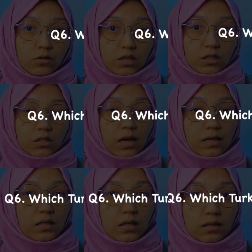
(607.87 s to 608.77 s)
Turkish
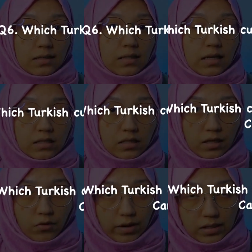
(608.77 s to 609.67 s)
culture is
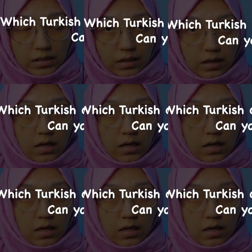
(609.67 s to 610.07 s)
interesting,